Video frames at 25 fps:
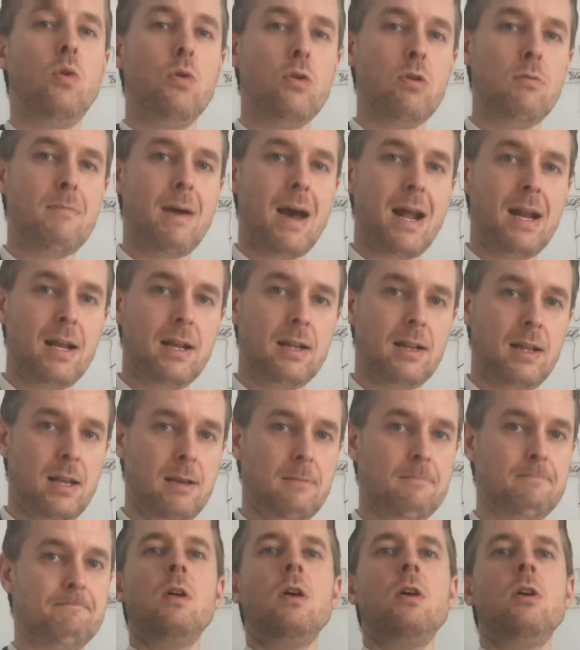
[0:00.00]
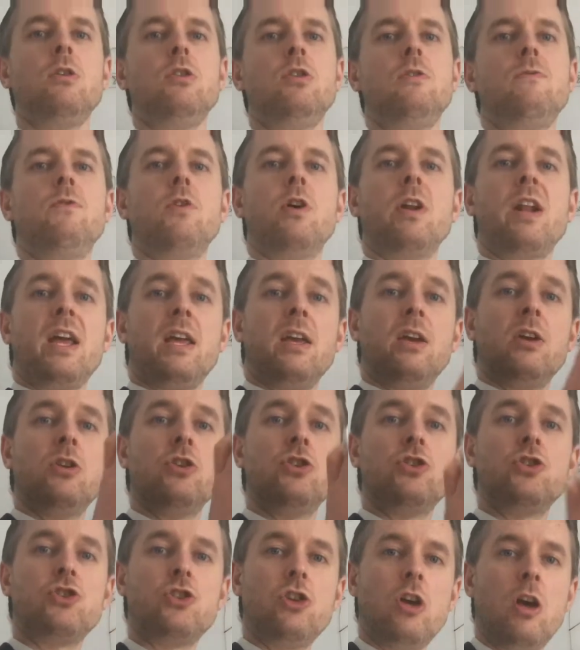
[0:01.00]
automatically. You've got a
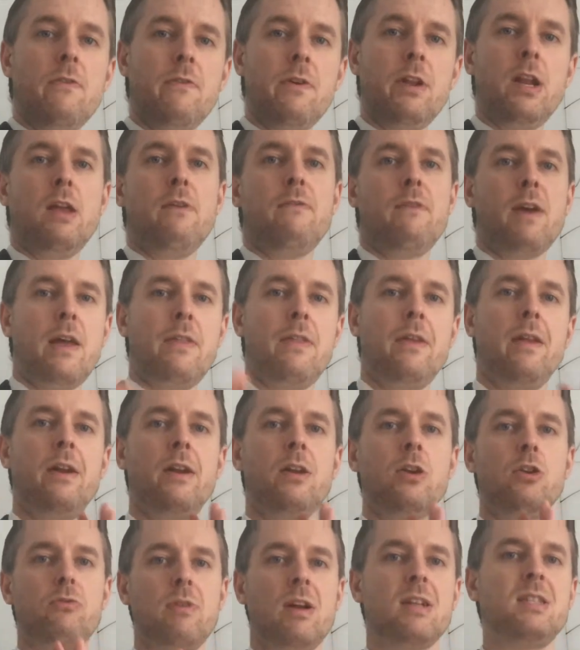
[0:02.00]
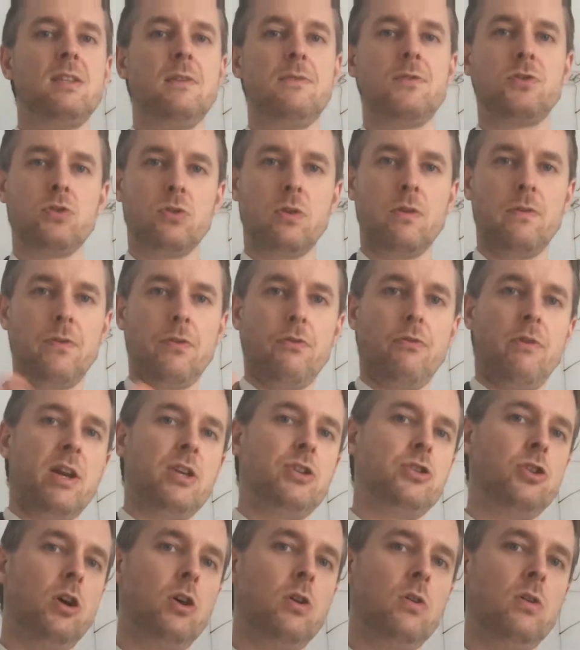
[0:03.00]
conservative and then an aggressive sort of
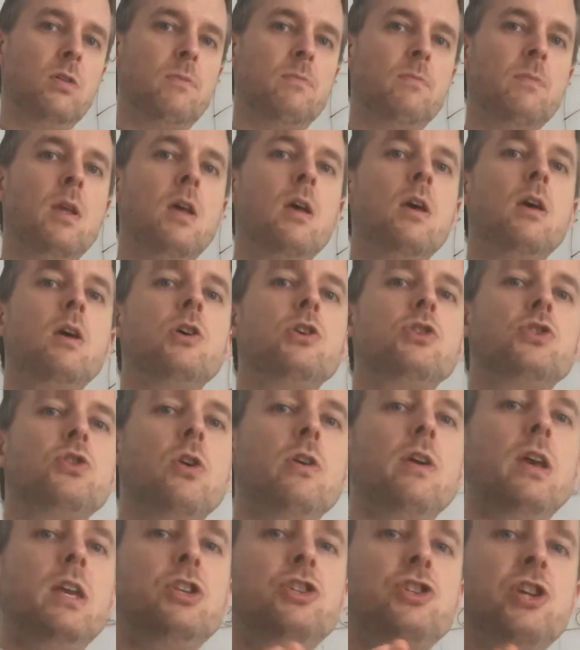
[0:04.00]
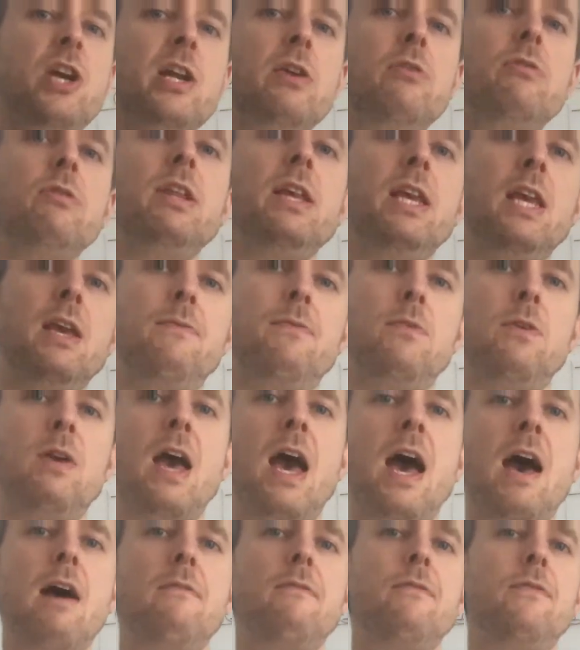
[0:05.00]
threshold. So generally, if you
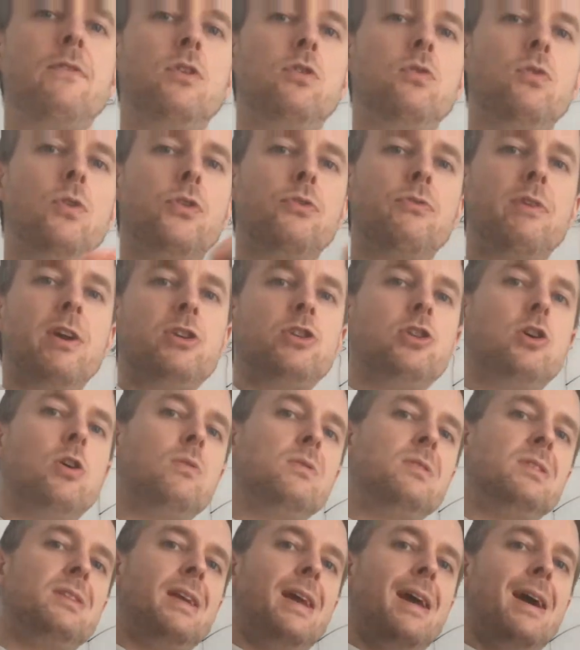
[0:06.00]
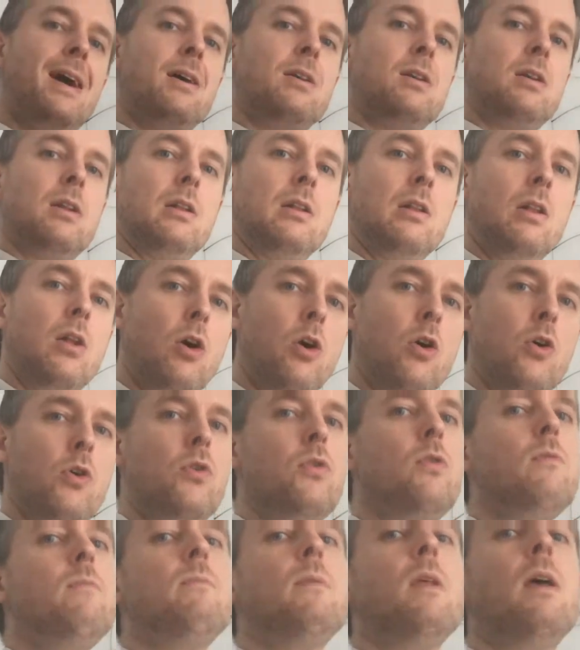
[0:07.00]
have your threshold down
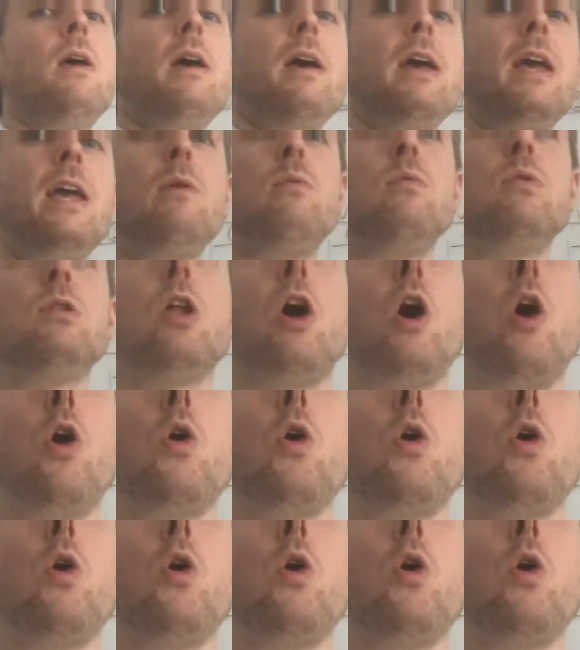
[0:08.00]
low, it will